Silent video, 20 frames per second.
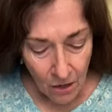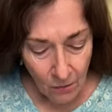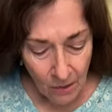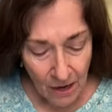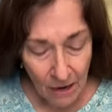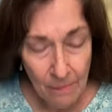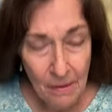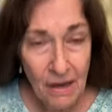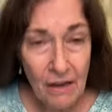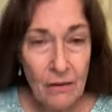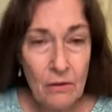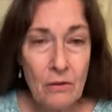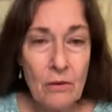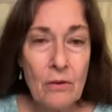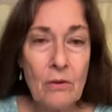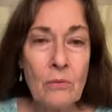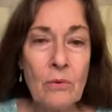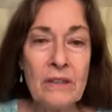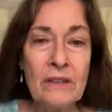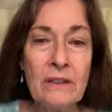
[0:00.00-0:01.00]
Oh, how
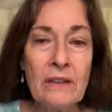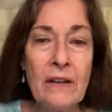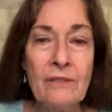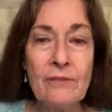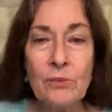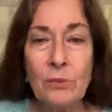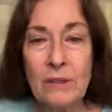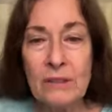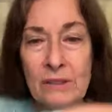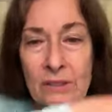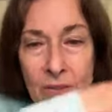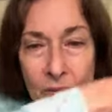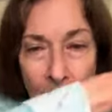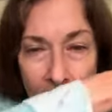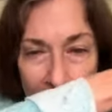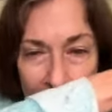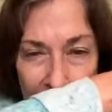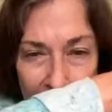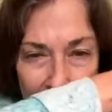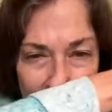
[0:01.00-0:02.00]
about when loved ones
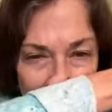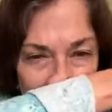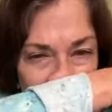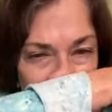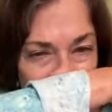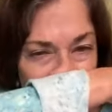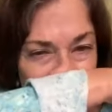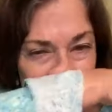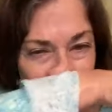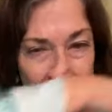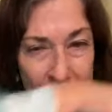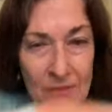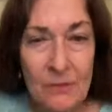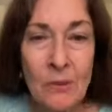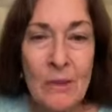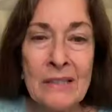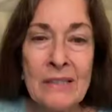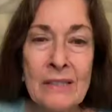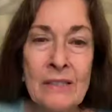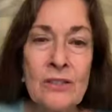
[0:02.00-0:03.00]
transit trans,
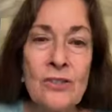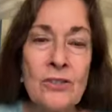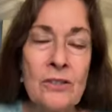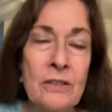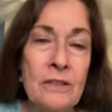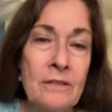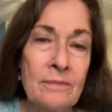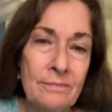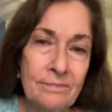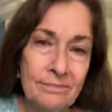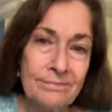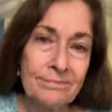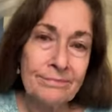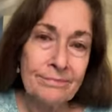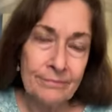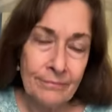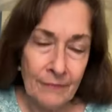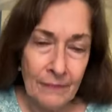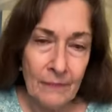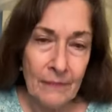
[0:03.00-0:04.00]
transition?
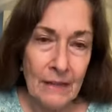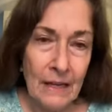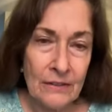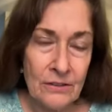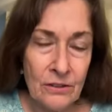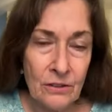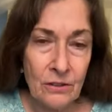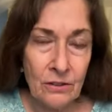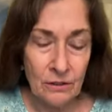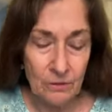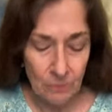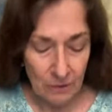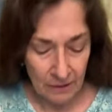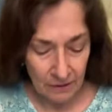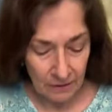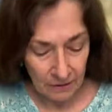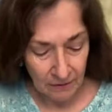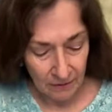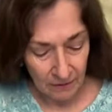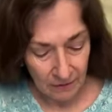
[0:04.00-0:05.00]
That's a good
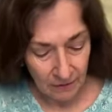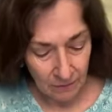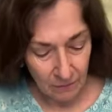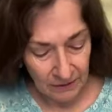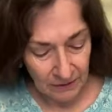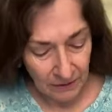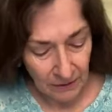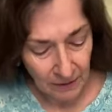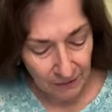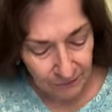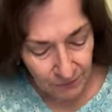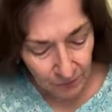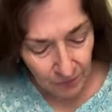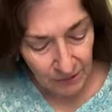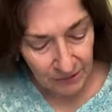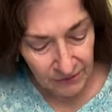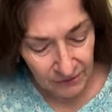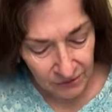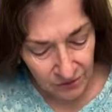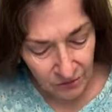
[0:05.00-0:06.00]
one. When loved
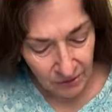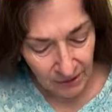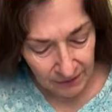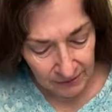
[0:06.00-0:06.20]
ones